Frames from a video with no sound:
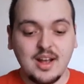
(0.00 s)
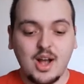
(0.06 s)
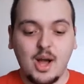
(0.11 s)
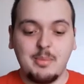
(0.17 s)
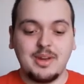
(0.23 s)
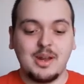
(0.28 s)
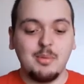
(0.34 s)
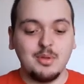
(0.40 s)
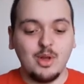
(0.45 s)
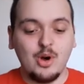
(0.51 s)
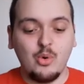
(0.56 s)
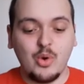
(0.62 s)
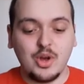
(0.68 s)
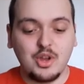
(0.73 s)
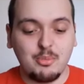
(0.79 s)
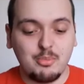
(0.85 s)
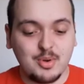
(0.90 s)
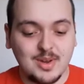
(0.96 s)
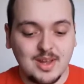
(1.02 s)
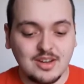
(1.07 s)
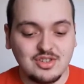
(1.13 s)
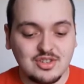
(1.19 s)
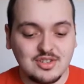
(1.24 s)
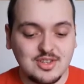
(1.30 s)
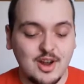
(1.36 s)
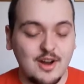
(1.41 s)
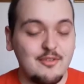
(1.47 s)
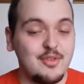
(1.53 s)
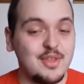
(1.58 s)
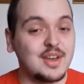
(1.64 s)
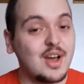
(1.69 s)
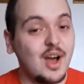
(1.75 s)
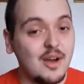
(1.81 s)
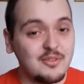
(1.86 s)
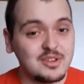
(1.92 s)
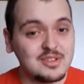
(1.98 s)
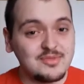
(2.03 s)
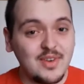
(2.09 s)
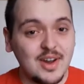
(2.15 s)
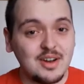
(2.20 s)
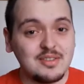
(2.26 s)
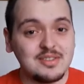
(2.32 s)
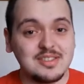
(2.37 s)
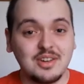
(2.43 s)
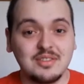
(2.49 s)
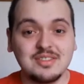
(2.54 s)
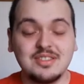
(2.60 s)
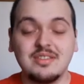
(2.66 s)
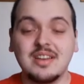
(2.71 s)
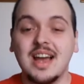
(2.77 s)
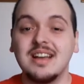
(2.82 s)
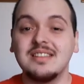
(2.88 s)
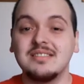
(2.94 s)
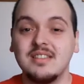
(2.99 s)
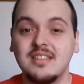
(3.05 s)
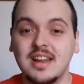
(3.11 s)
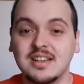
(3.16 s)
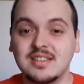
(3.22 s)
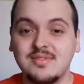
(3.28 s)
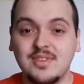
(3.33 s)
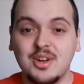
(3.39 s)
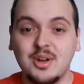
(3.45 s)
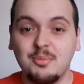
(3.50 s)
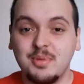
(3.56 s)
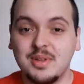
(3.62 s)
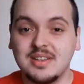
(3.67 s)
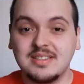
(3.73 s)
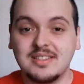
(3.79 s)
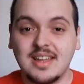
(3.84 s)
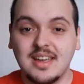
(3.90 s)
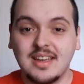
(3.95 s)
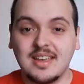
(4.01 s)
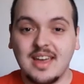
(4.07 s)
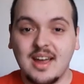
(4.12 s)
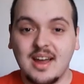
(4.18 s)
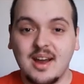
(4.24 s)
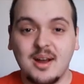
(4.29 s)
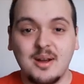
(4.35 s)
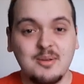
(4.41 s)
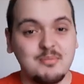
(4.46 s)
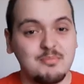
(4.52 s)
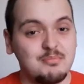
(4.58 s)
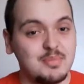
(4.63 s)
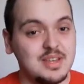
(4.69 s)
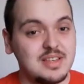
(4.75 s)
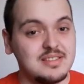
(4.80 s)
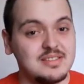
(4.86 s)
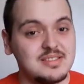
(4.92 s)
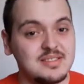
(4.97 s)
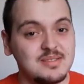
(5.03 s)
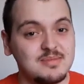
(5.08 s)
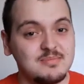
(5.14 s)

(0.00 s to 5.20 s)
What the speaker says: Comment down below what your predictions are for the conference finals, and I'll see you guys in the next video. Please take care. Peace.